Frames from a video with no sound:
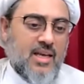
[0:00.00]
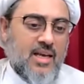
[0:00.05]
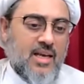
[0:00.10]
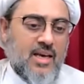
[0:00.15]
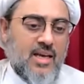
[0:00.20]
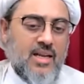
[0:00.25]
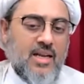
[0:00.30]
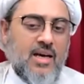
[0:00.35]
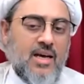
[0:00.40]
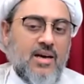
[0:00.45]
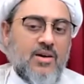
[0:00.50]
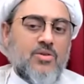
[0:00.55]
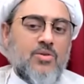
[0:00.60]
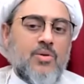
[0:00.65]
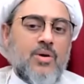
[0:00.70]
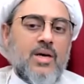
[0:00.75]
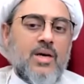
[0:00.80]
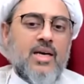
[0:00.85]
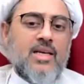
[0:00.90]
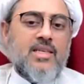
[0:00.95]
and now
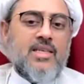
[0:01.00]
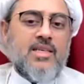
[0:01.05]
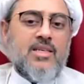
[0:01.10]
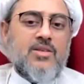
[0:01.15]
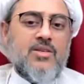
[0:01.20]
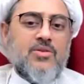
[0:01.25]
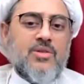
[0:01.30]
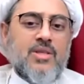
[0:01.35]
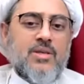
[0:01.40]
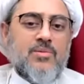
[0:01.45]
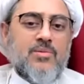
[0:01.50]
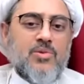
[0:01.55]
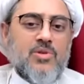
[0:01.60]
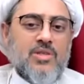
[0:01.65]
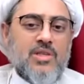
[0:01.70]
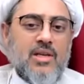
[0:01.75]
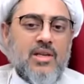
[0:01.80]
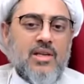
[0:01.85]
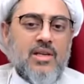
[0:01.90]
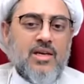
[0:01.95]
you are heading to the
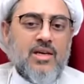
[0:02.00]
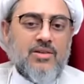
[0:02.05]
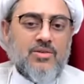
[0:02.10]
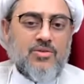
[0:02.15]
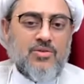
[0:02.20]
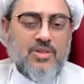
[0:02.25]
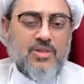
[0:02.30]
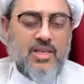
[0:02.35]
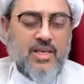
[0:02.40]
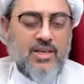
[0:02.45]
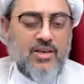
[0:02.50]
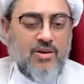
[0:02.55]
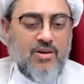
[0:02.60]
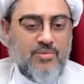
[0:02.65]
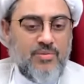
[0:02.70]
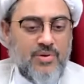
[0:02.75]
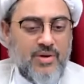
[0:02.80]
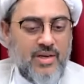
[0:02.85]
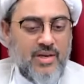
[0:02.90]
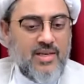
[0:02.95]
Musalla to say your
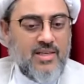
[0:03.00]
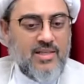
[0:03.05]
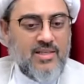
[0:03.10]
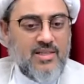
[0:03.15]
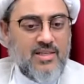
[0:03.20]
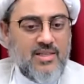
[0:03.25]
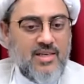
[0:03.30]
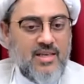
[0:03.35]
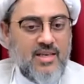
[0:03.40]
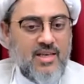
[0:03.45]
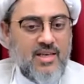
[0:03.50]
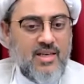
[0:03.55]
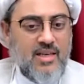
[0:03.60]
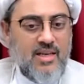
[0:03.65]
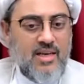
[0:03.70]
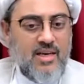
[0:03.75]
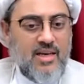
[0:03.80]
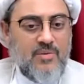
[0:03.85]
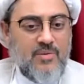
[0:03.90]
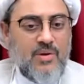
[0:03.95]
prayers.
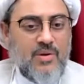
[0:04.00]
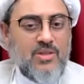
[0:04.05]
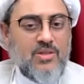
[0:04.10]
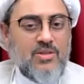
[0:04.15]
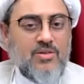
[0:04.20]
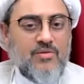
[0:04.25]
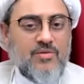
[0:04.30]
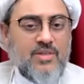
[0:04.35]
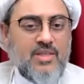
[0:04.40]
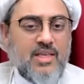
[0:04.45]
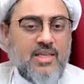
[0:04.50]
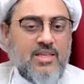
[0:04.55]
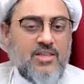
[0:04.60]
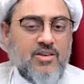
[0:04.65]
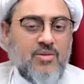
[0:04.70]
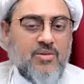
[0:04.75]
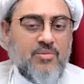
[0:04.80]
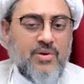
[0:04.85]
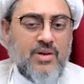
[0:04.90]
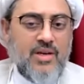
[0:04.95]
And once you've said
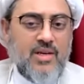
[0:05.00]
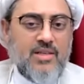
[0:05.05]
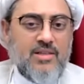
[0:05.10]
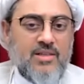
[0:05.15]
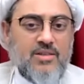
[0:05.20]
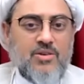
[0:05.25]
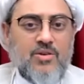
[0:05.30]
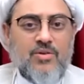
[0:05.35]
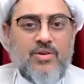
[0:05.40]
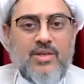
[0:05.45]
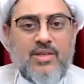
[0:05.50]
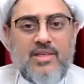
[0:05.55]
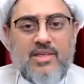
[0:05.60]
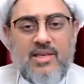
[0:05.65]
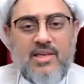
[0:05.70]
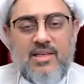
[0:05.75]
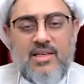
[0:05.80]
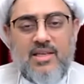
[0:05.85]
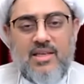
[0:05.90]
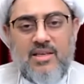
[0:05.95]
your prayers, you're
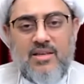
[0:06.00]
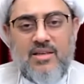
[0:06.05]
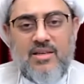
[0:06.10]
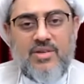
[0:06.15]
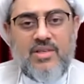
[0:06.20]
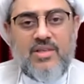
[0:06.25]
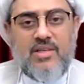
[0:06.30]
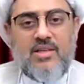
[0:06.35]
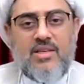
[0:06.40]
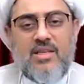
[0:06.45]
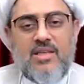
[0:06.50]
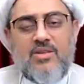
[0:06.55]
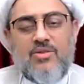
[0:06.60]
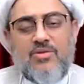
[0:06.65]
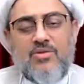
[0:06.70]
returning to